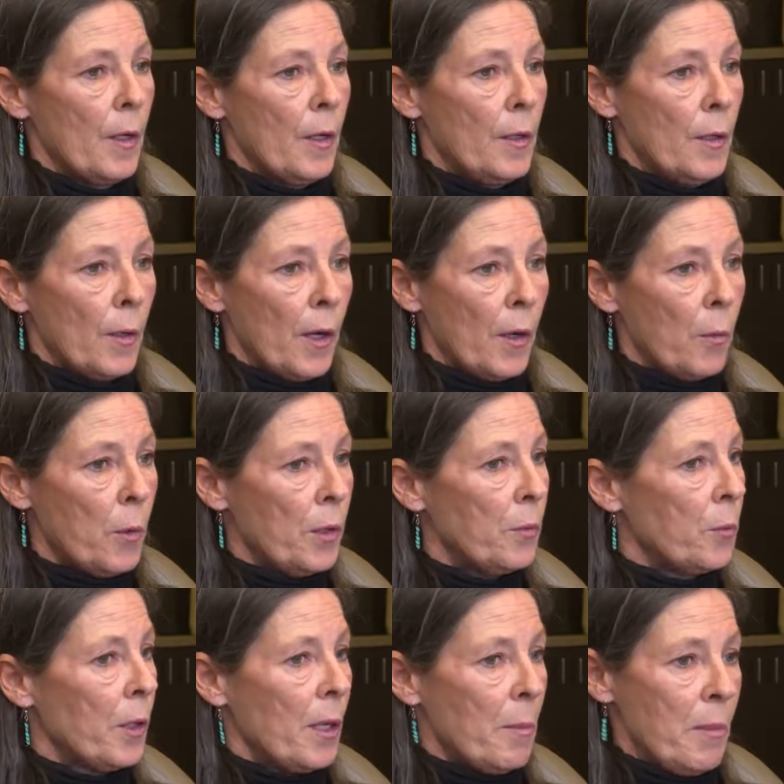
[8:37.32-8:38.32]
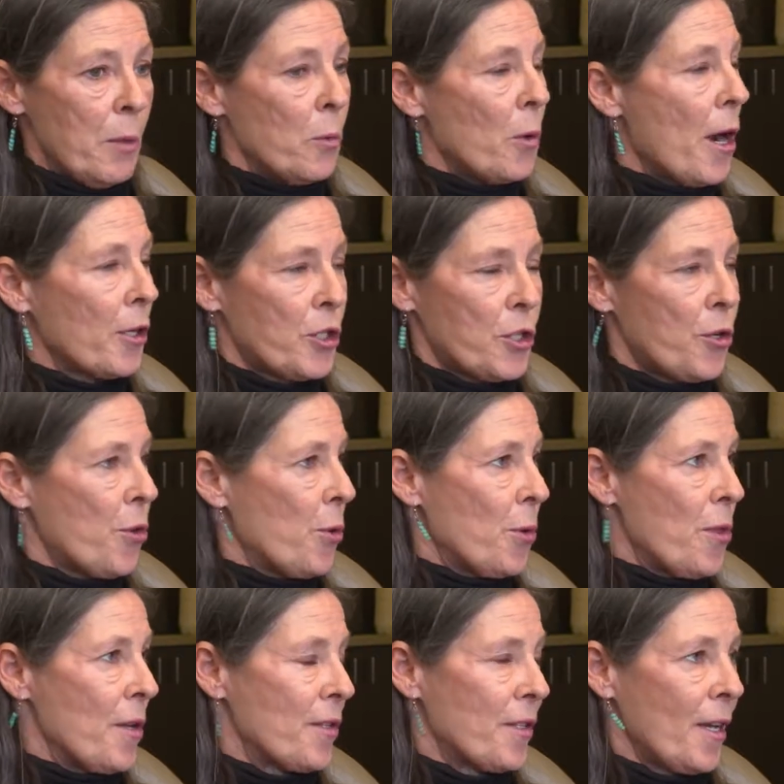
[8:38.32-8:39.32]
No, I wouldn't want to be rushed through
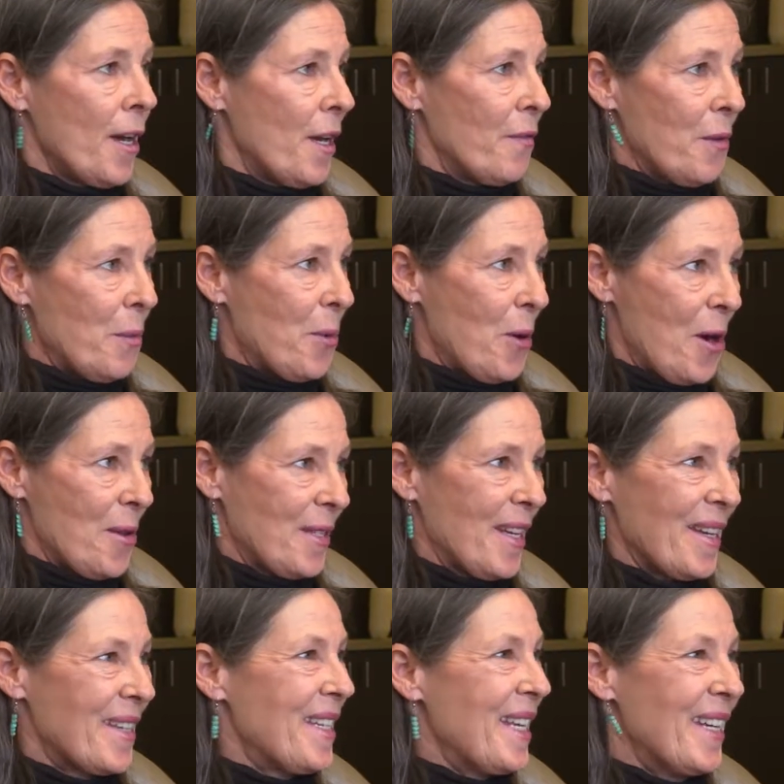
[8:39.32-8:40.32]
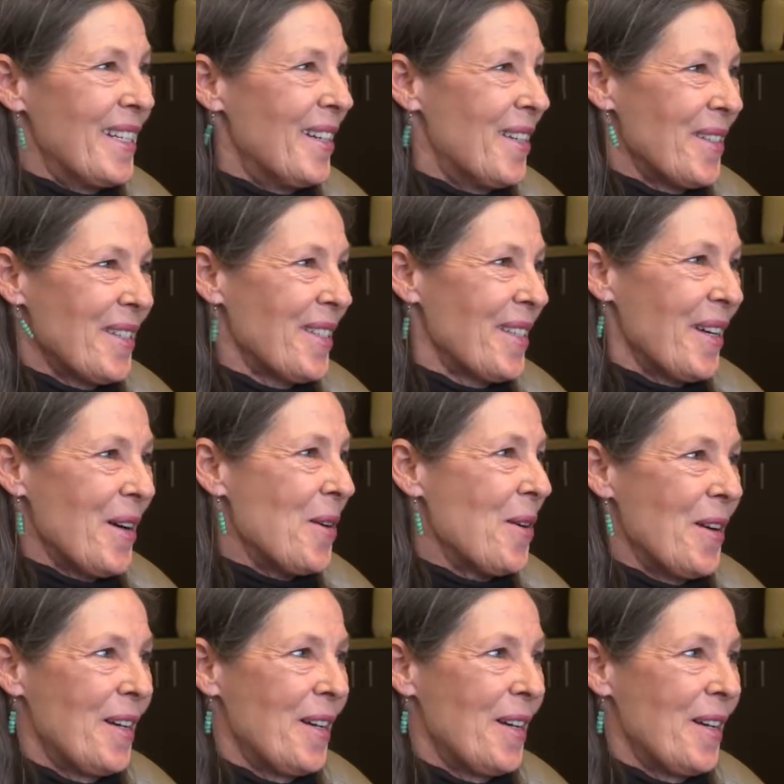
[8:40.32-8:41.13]
this kind of a process, you know, so.